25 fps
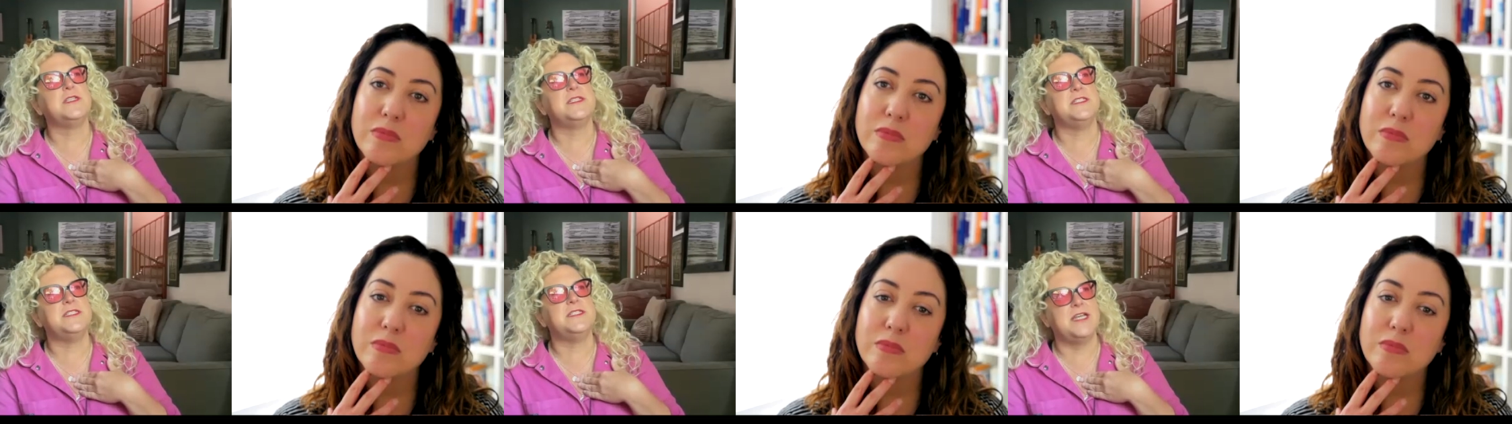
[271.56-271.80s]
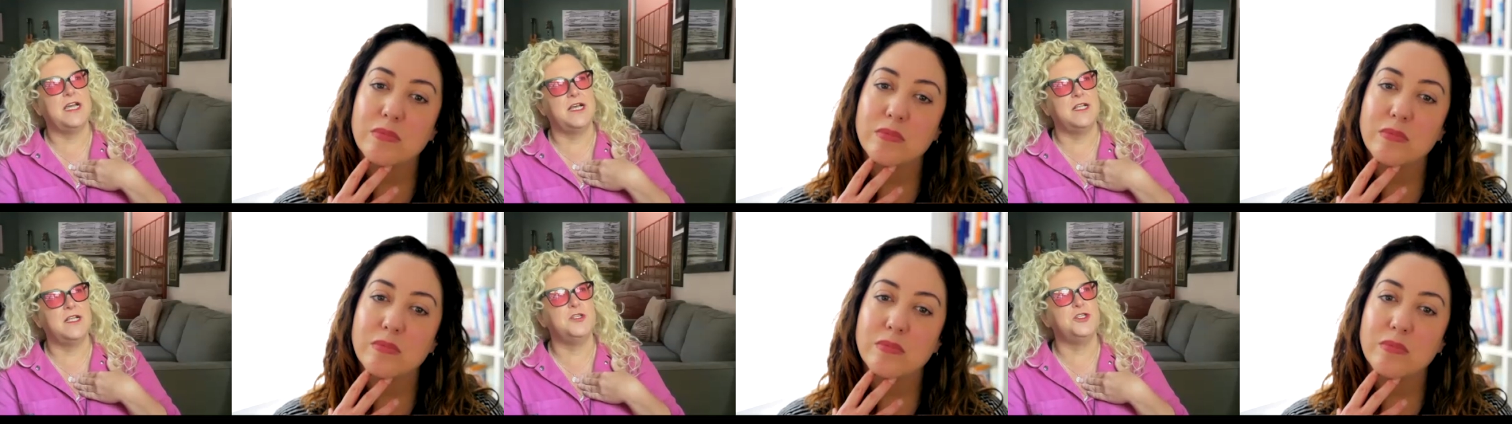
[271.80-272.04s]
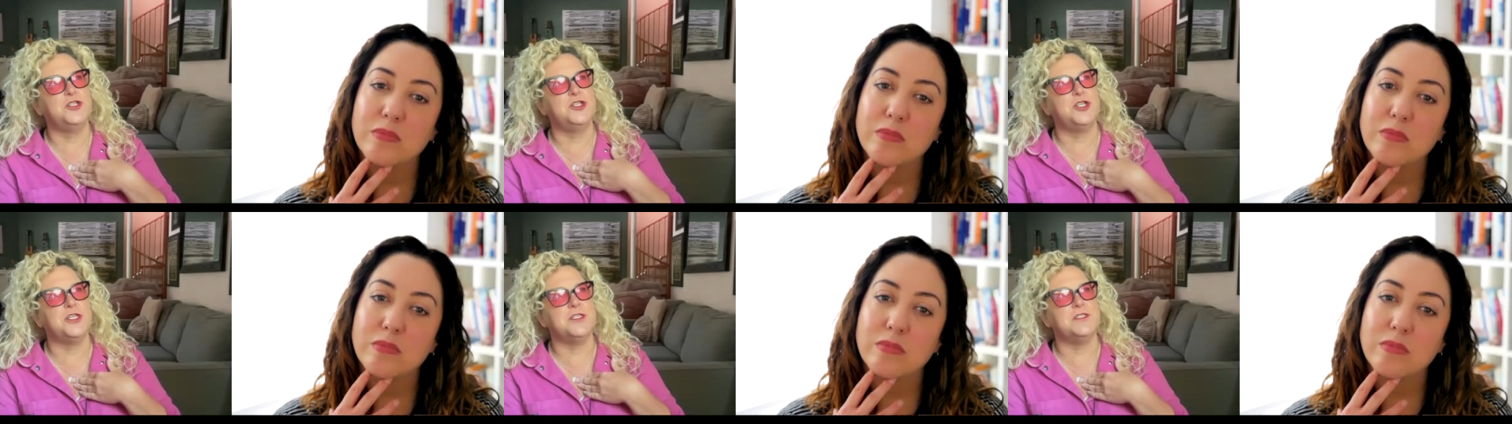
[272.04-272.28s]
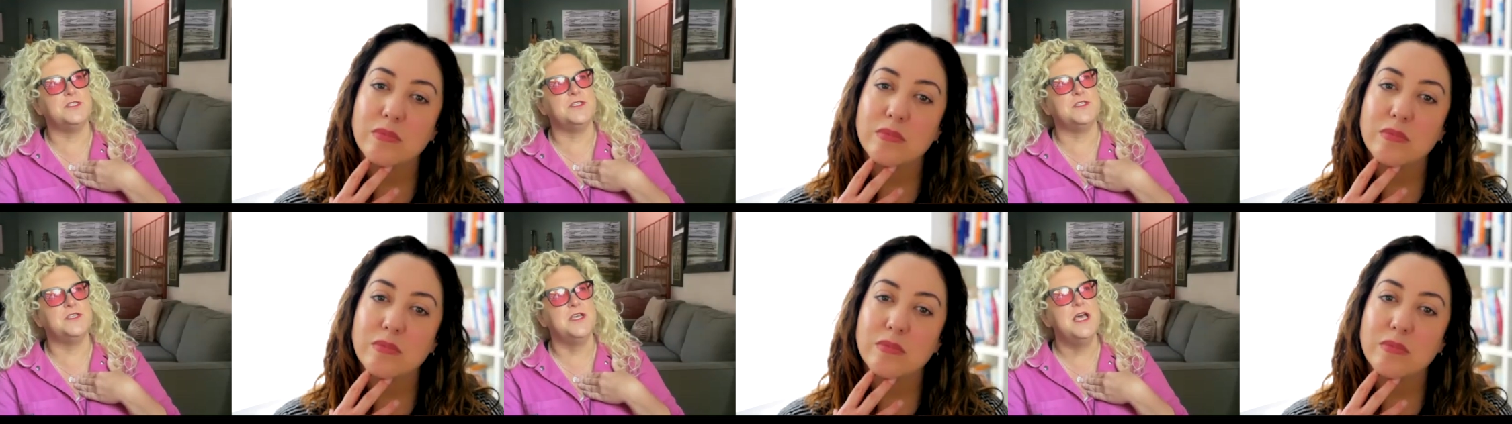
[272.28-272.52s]

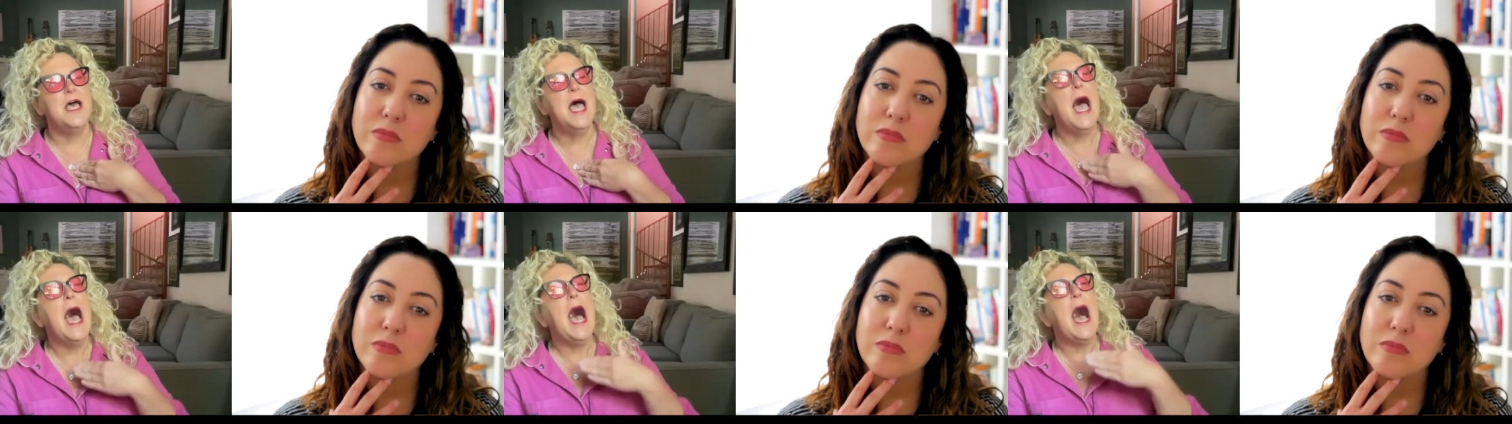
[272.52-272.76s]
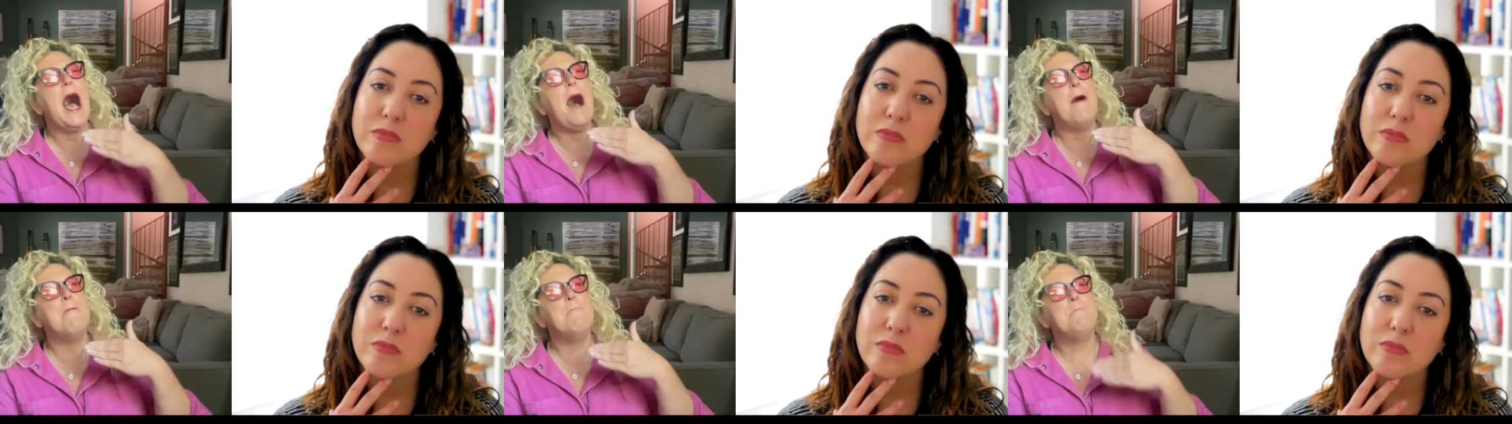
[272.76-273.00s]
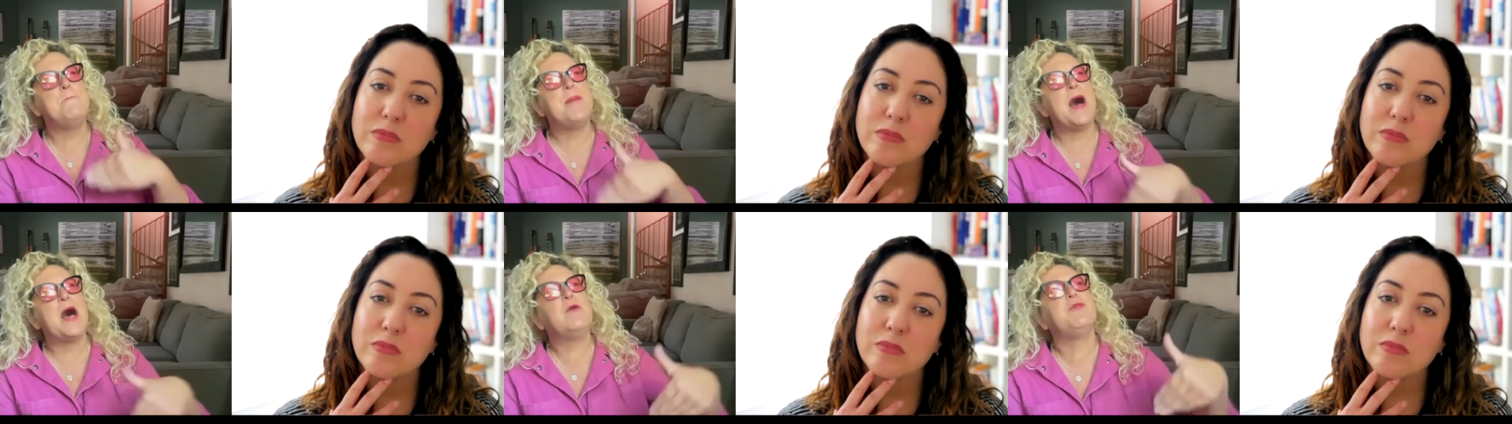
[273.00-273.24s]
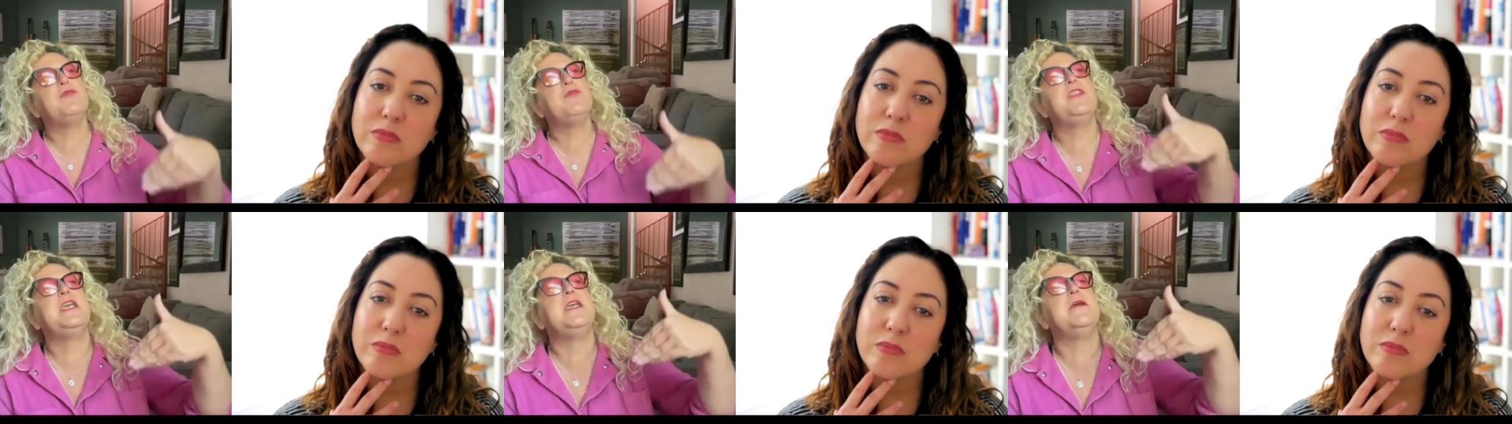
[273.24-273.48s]
Speaker 1: intelligence
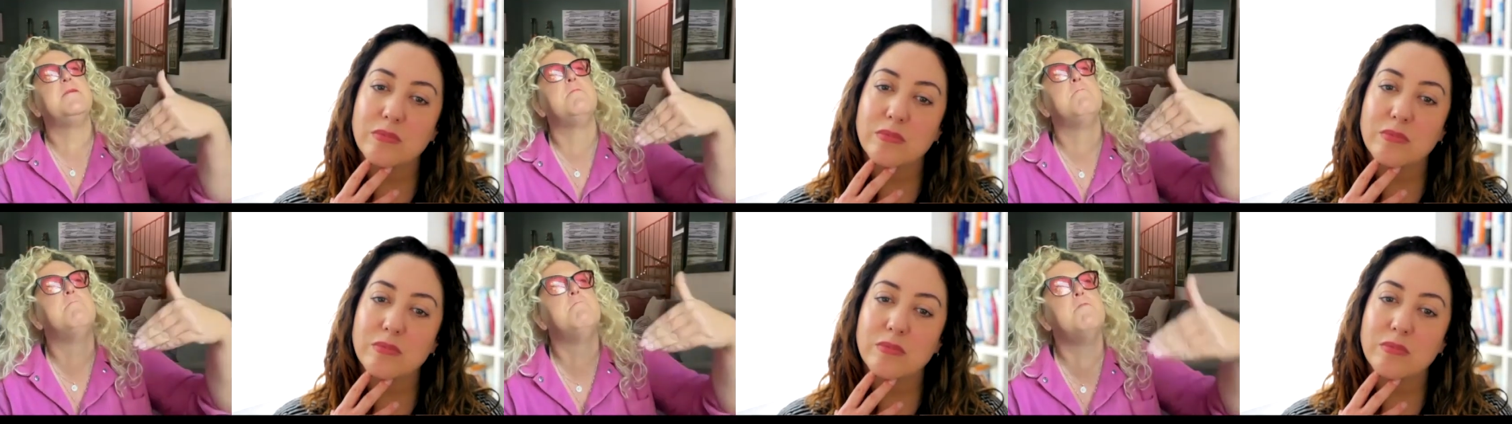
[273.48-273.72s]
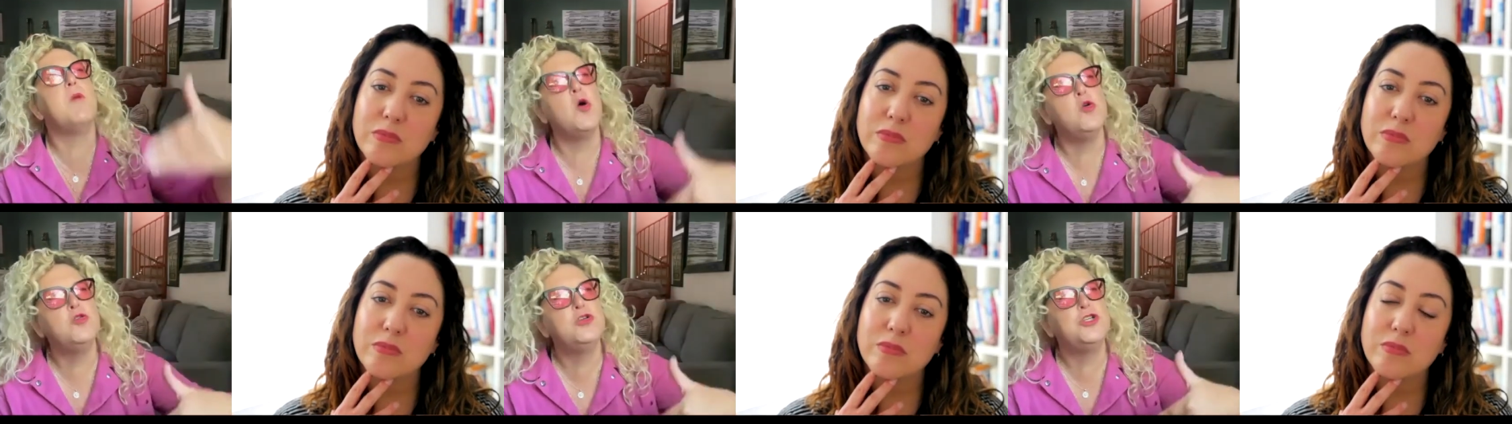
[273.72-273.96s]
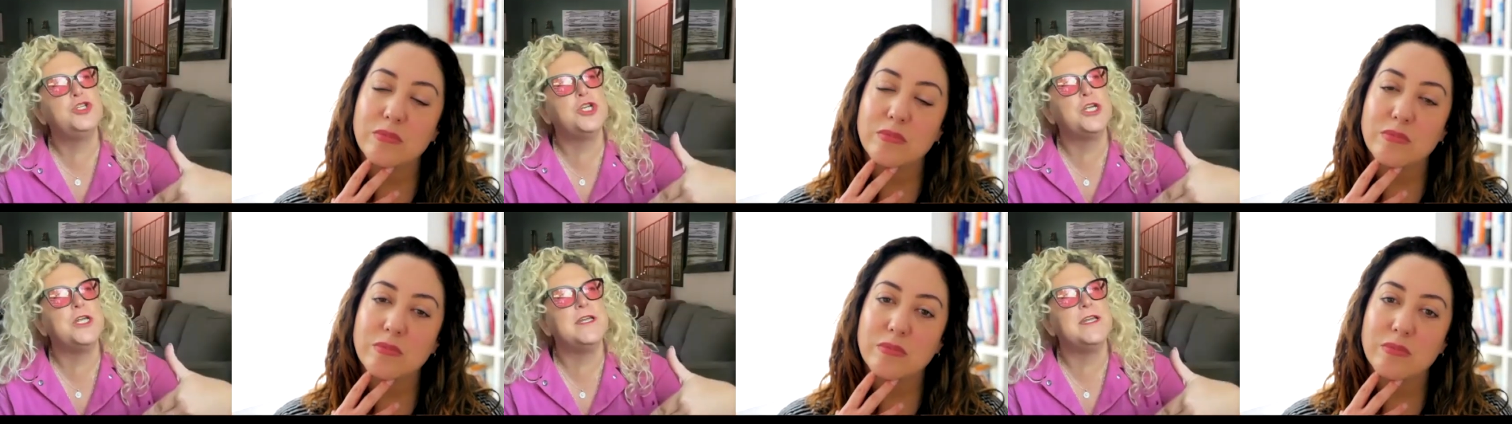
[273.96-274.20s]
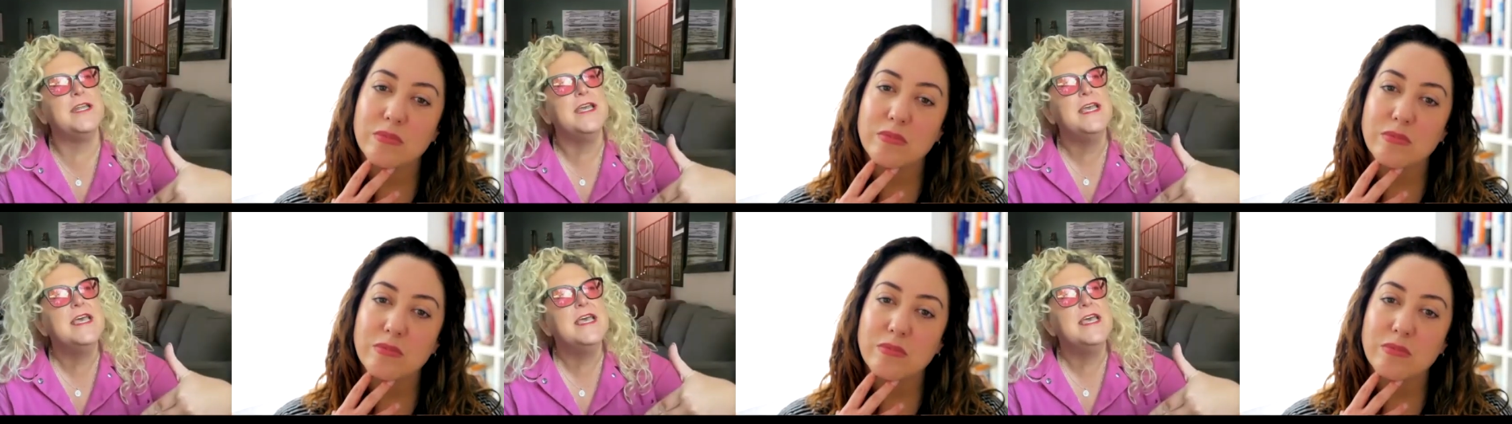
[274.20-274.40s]
about the emotion